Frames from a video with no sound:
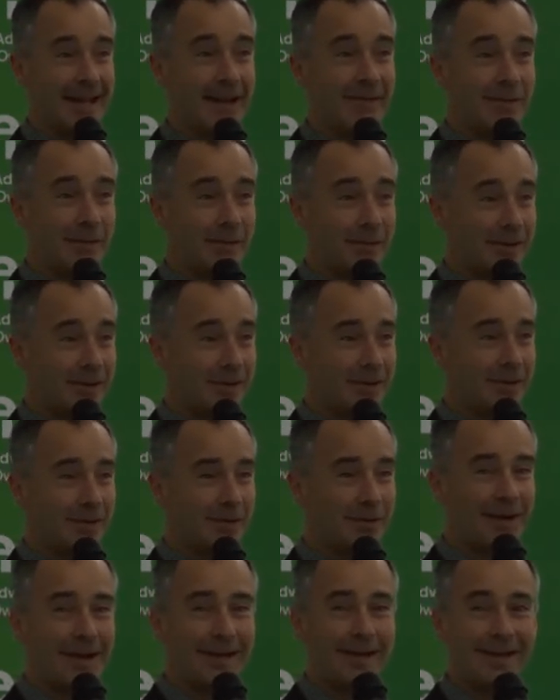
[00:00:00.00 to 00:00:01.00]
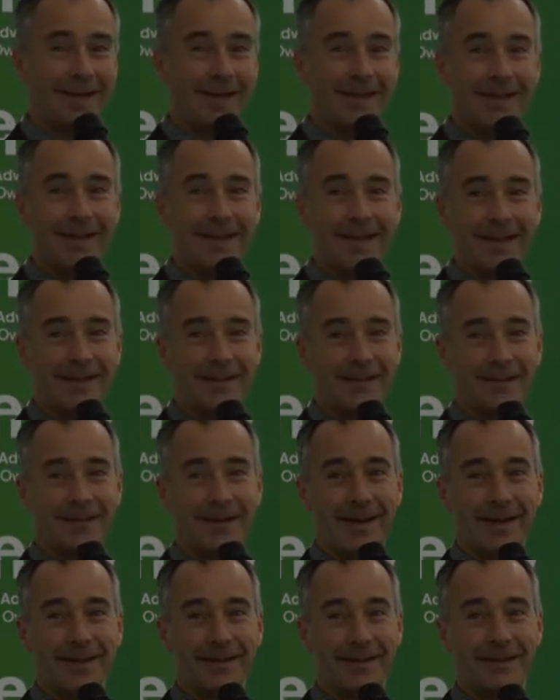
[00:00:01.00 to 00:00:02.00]
everyone is trying to get their heads
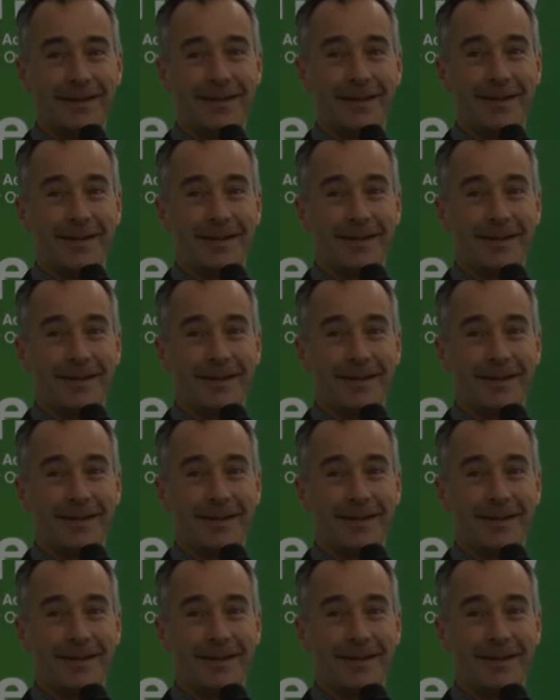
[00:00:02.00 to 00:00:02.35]
around